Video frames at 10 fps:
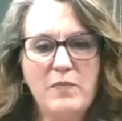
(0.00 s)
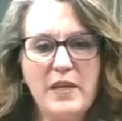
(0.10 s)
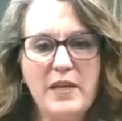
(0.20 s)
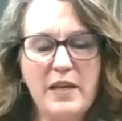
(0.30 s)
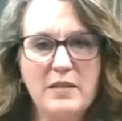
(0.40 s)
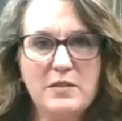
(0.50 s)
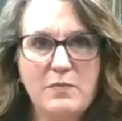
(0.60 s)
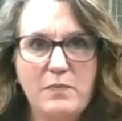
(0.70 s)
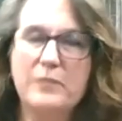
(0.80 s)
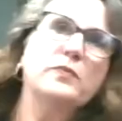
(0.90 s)
is,
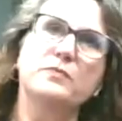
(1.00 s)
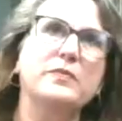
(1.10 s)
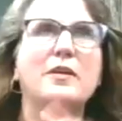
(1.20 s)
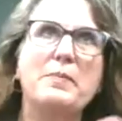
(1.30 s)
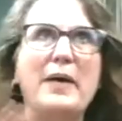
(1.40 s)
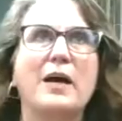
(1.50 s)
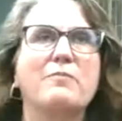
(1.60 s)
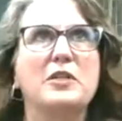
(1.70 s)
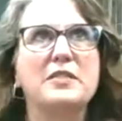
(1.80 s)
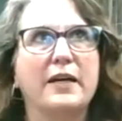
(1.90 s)
let me back
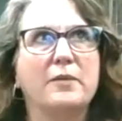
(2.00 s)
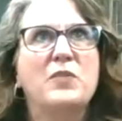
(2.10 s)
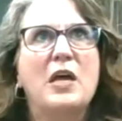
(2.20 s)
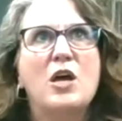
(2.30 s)
up for a second.